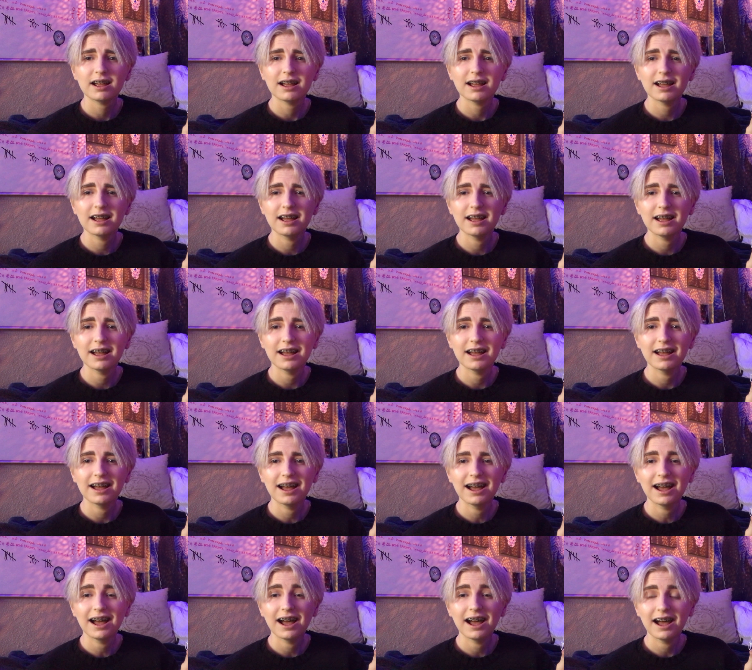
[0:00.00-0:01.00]

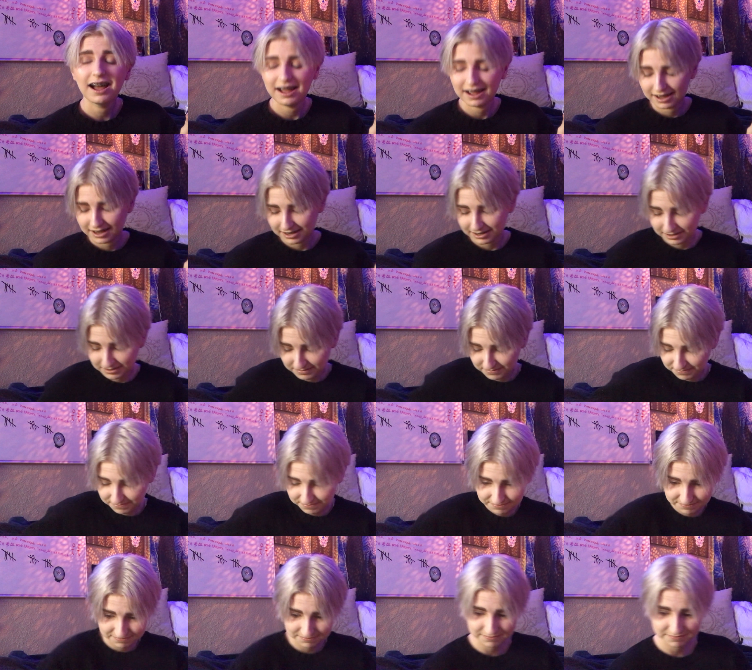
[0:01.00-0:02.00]

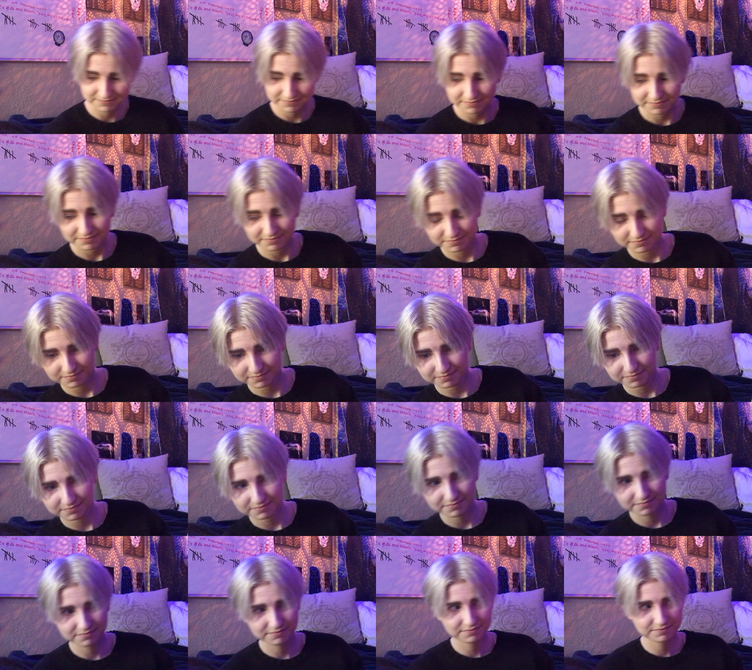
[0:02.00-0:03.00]

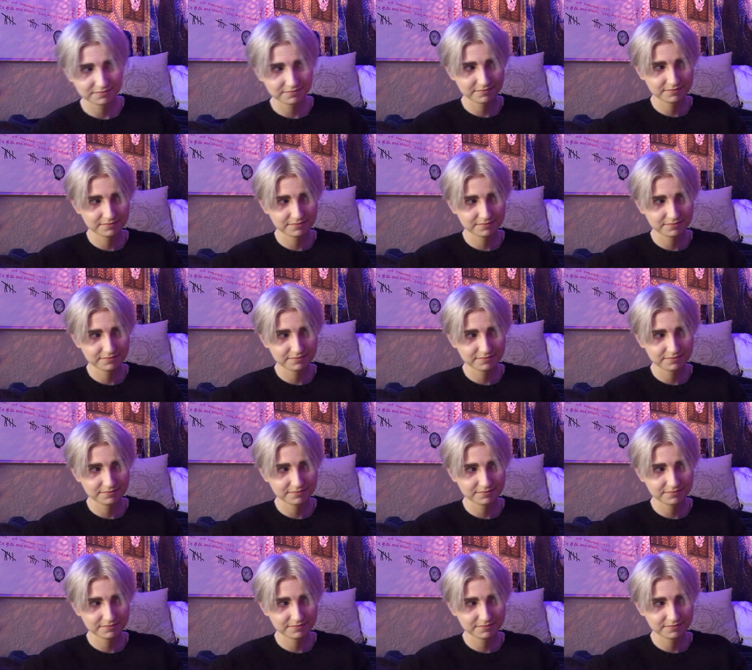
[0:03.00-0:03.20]
Nobody speaks.